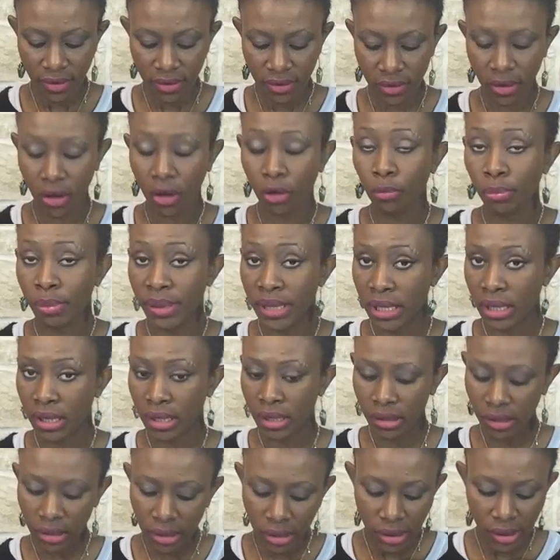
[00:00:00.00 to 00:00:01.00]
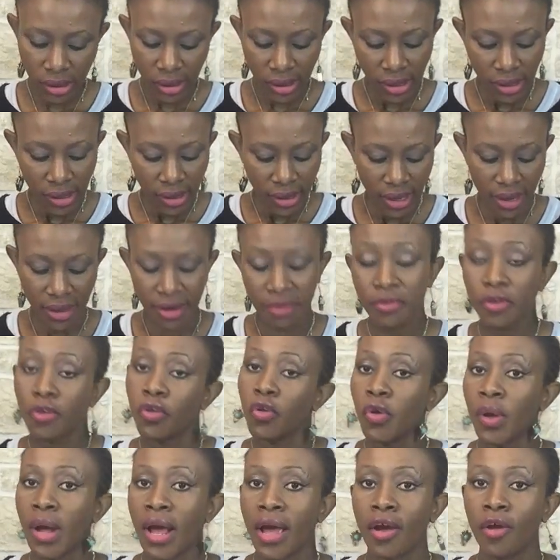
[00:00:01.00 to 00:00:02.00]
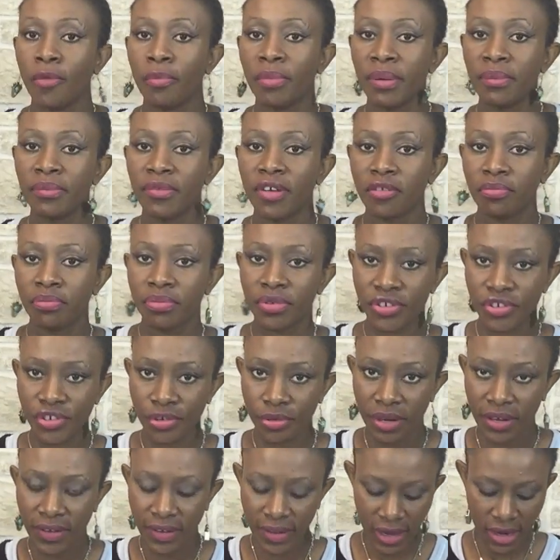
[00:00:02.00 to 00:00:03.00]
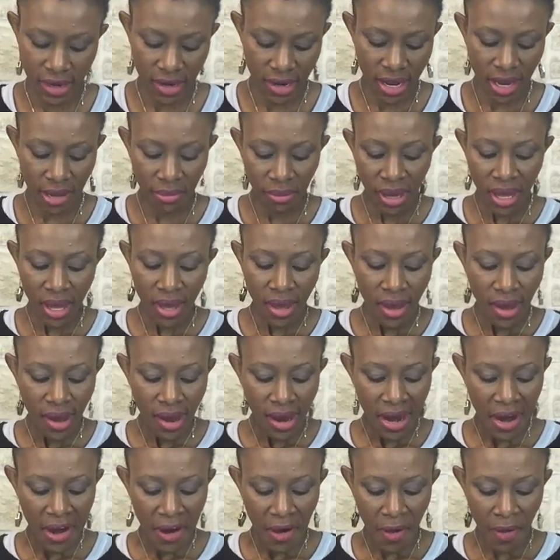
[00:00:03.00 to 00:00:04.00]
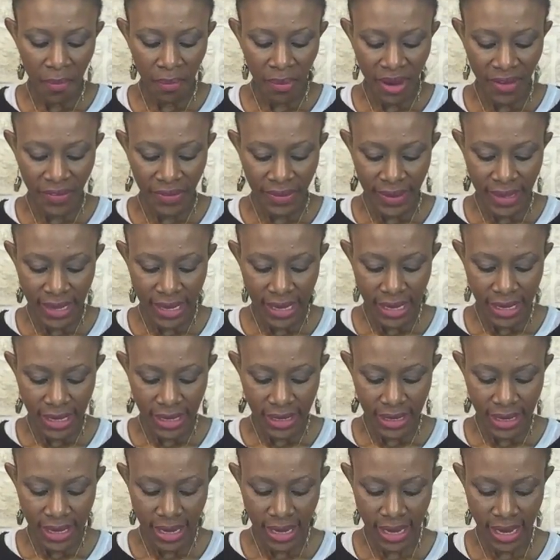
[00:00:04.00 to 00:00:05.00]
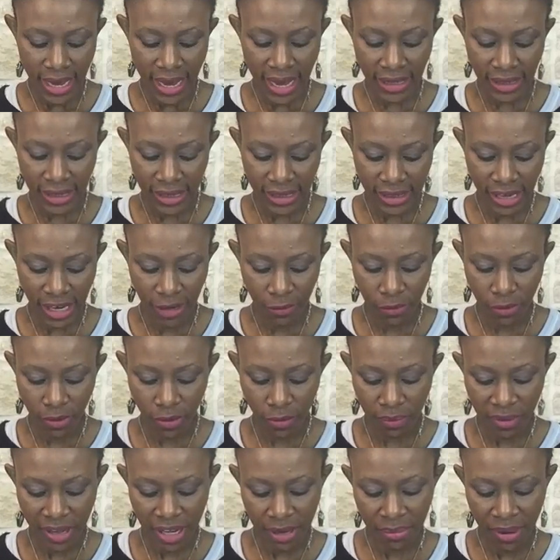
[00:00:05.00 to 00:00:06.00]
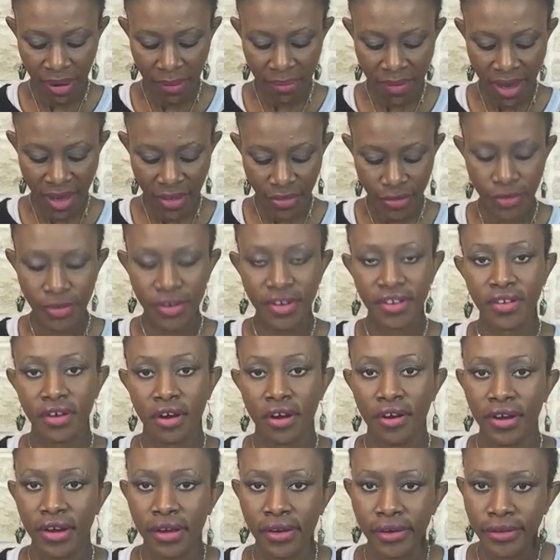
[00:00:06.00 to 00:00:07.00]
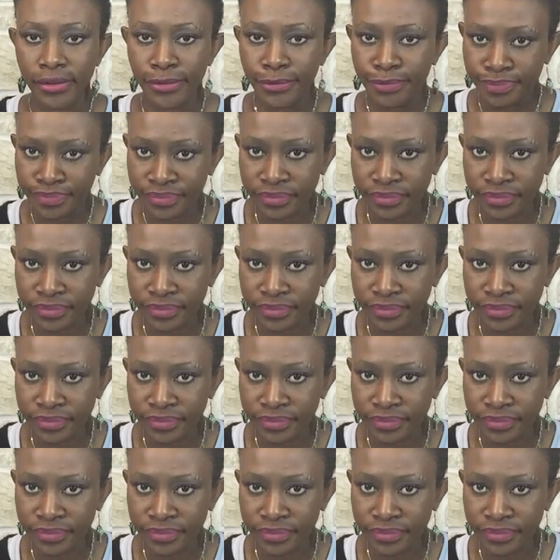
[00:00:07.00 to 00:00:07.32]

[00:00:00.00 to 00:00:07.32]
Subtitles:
Taubia. I don't know, I hope I'm not butchering that name. And then Alec Lightwood is played by Matthew Daddario.